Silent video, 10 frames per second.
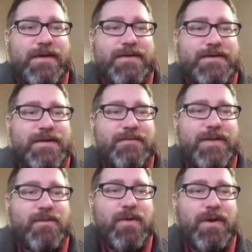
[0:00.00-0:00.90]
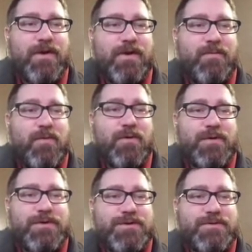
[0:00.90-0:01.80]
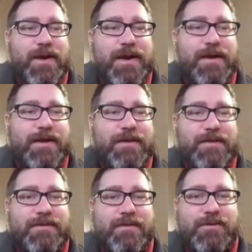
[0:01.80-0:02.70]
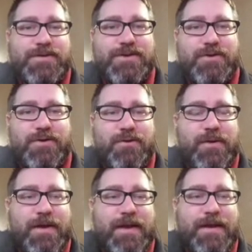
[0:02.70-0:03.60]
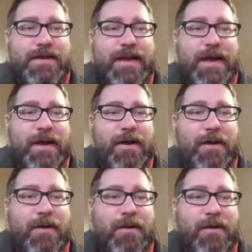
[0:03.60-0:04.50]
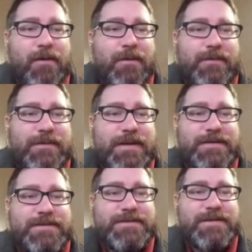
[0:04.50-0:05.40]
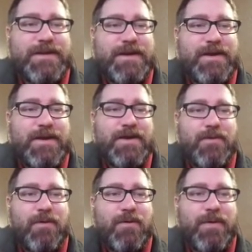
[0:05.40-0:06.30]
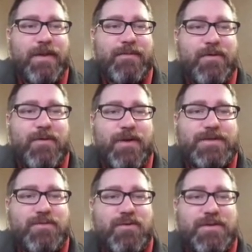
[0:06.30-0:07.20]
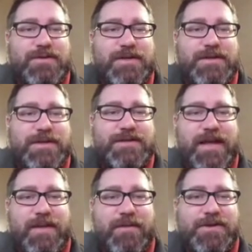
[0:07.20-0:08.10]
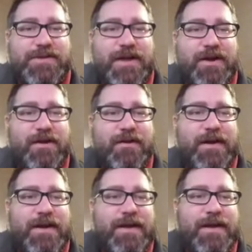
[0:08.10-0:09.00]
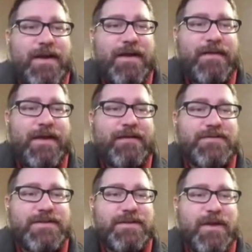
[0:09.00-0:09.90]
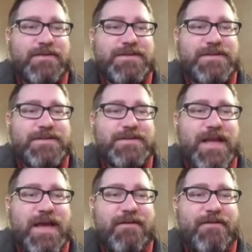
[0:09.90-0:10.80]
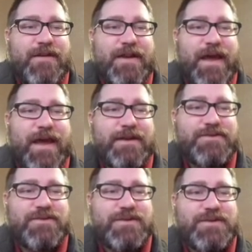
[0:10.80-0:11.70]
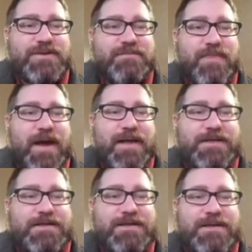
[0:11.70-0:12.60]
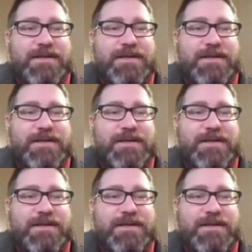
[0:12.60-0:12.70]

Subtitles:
Definitely want a good Mortar Strike. Throw 2. Now, let's see. Oh, yep, Hunan's Wardens. He does damage there. And that gives us about 7 extra spots,